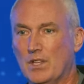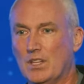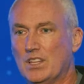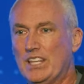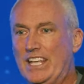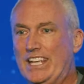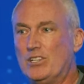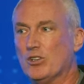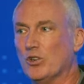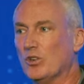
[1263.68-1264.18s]

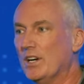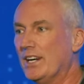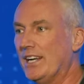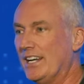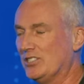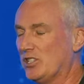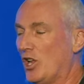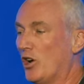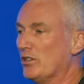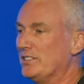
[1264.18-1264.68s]
Legal,
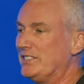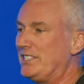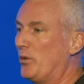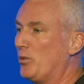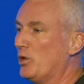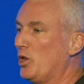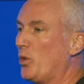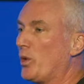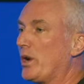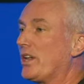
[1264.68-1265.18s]
as long as they
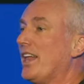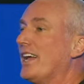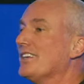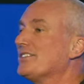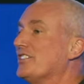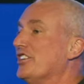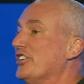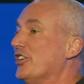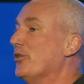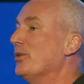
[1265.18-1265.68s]
were lower class
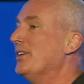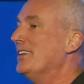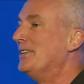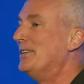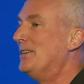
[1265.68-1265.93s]
than you.